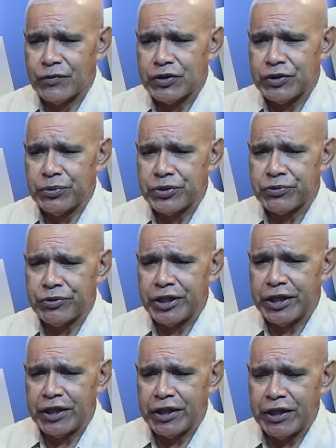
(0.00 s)
she was
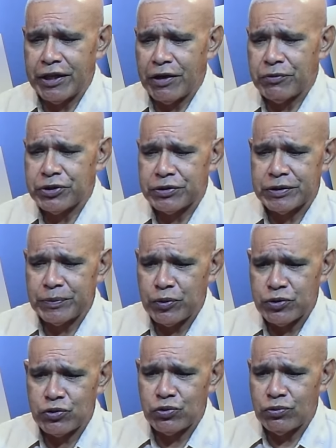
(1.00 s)
ringing, and I was
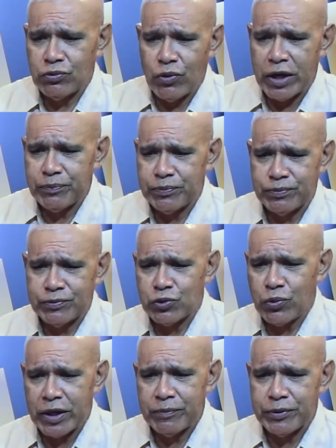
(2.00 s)
supposed to
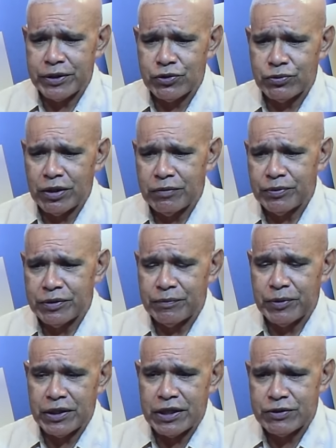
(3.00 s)
swipe,
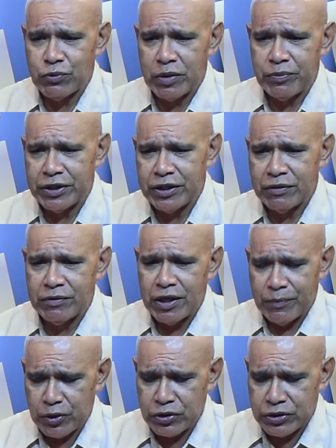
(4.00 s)
but I swipe and didn't,
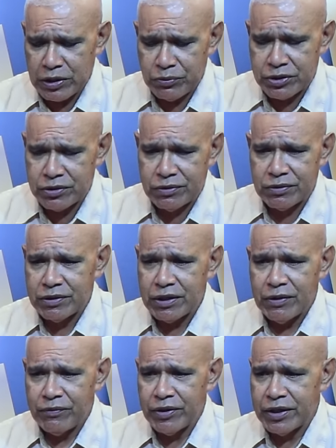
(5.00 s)
because I was
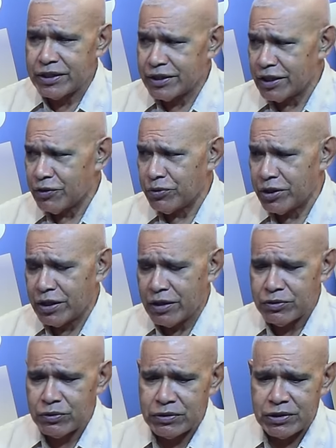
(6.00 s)
very tender with it. I
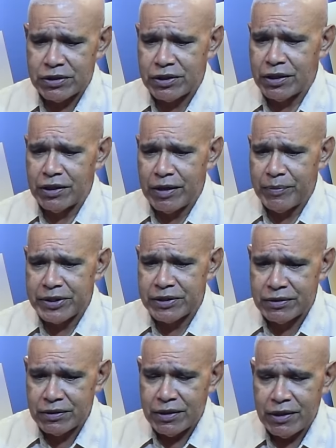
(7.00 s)
was scared I
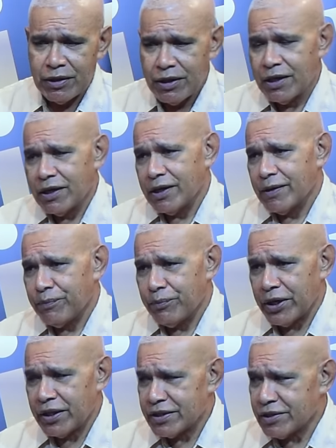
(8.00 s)
might
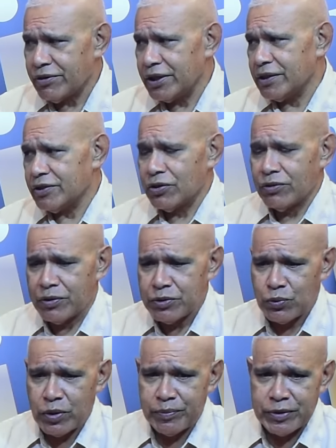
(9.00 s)
break the screen, so I
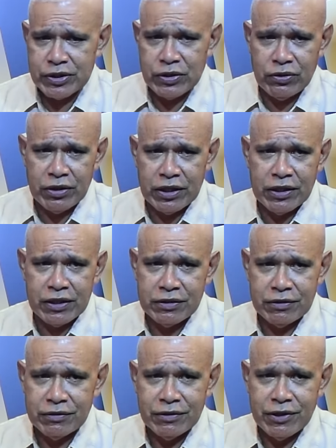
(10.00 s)
was swiping slowly and
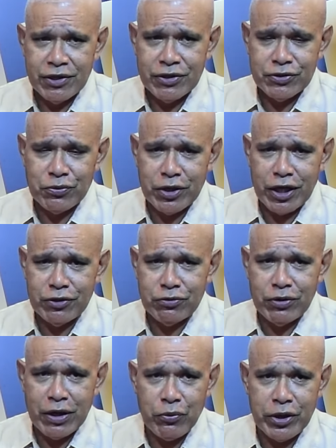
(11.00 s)
doesn't. So what I
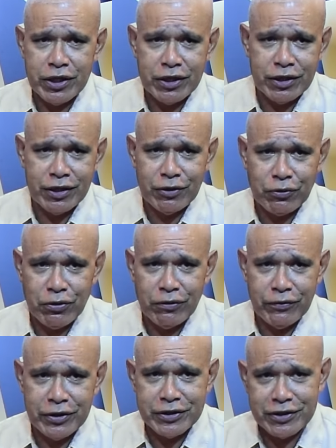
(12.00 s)
do, I wait until the call
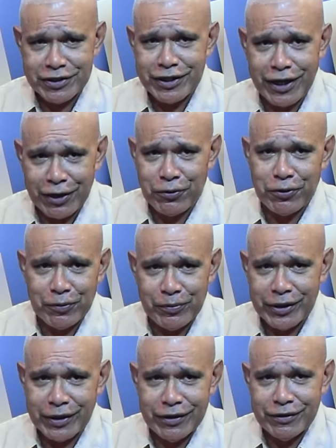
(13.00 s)
finishes, then I call
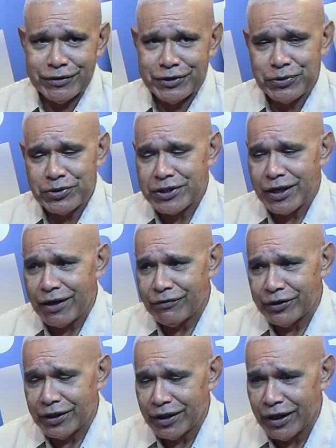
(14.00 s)
back, and she was
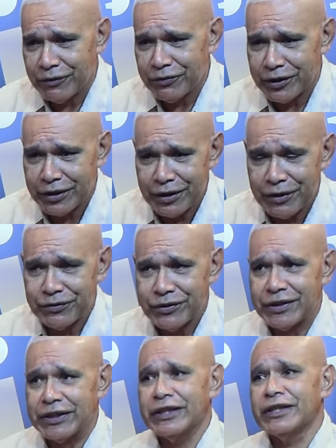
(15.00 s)
laughing and laughing and
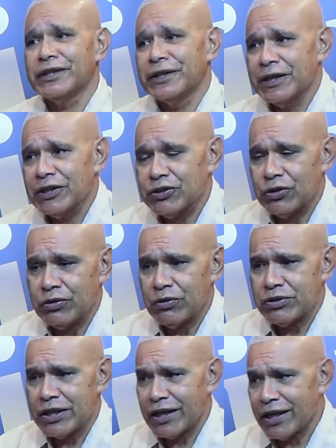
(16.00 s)
laughing. So
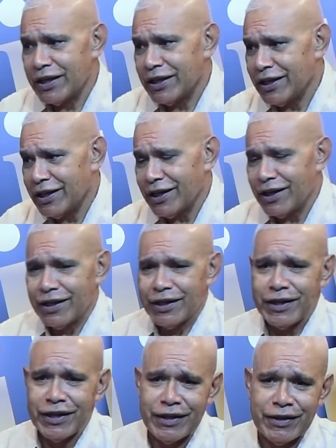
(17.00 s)
those are the kind of
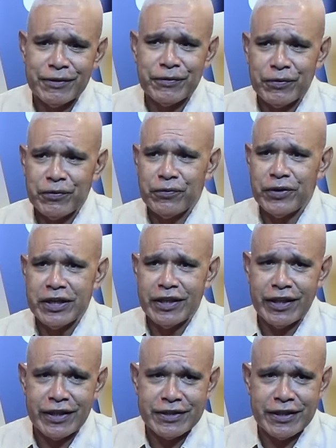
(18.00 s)
little
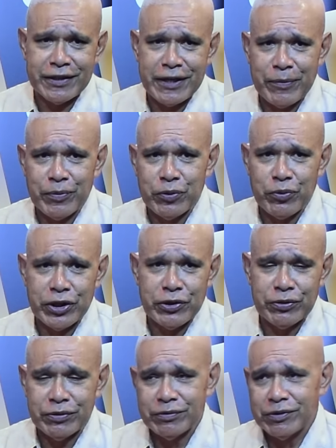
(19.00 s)
funny things that happen when
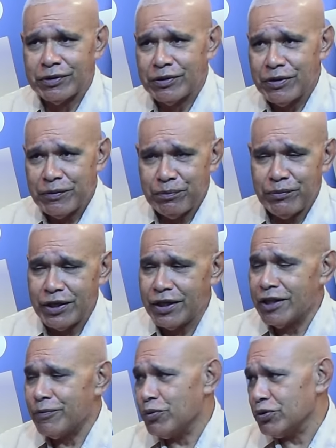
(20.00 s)
you've been
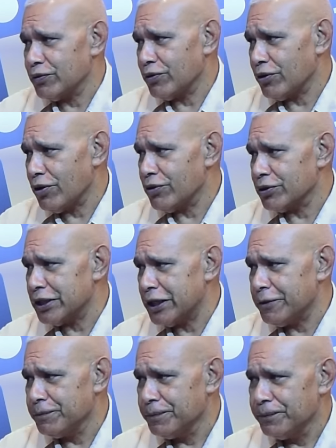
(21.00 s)
in the bush for a long
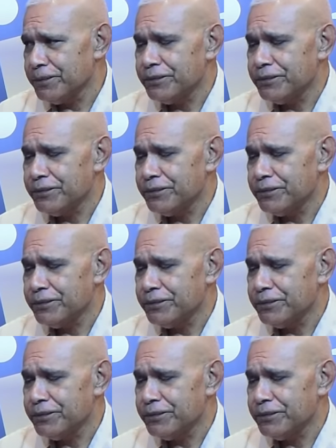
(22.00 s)
time.